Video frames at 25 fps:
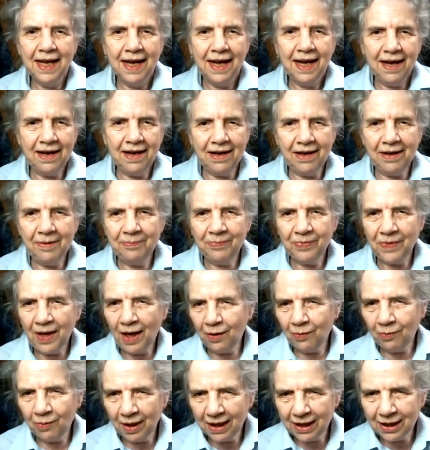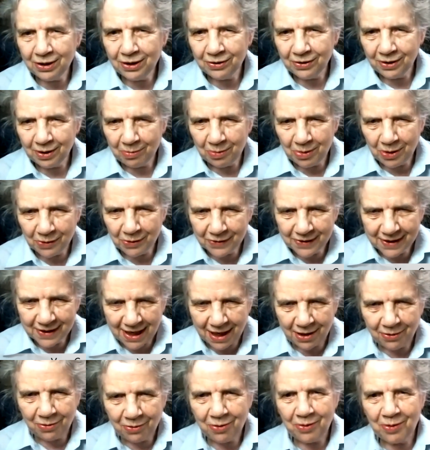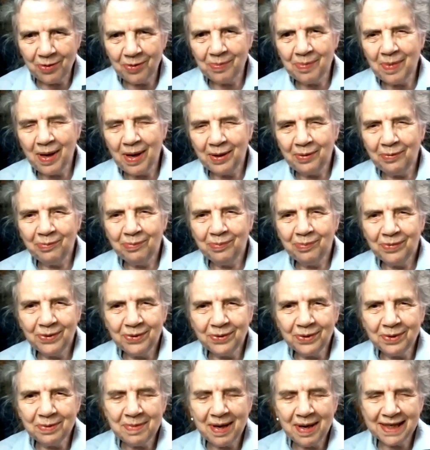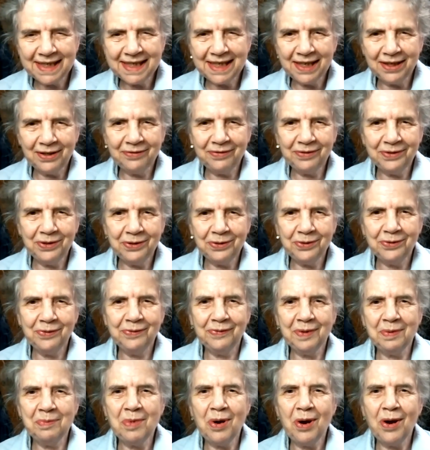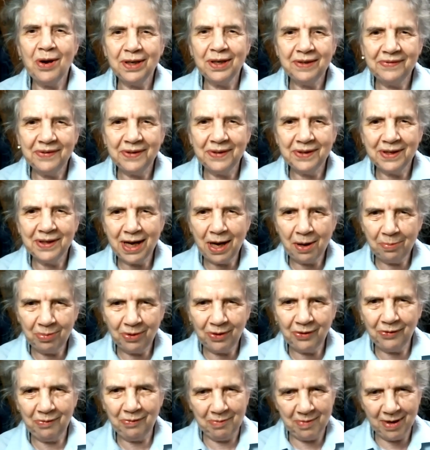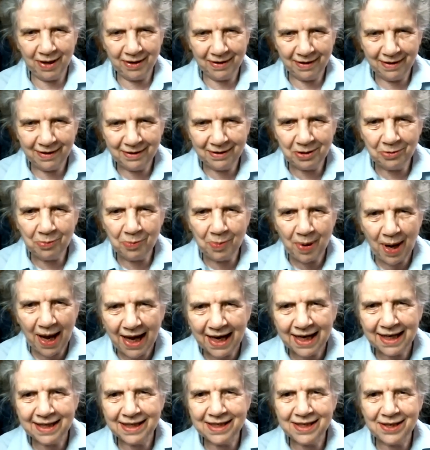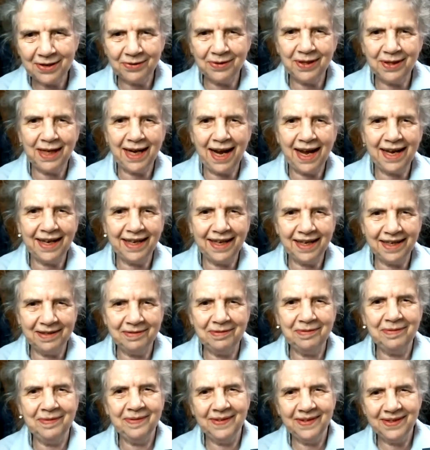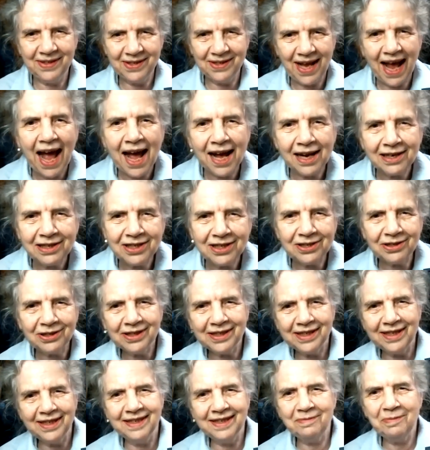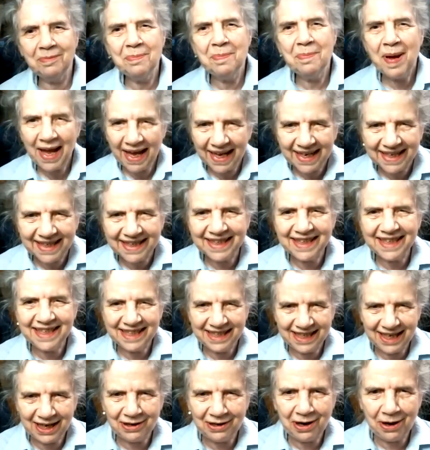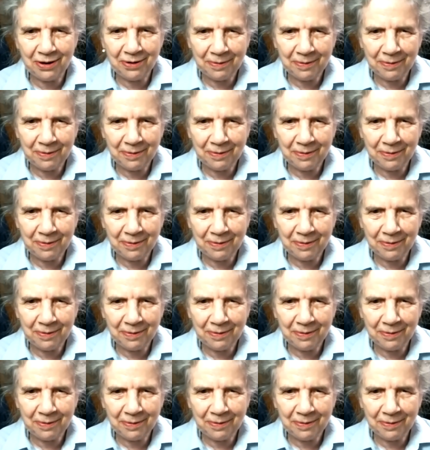I went to the museum. I took myself to Vermont for a couple of months to paint so that I can actually paint, and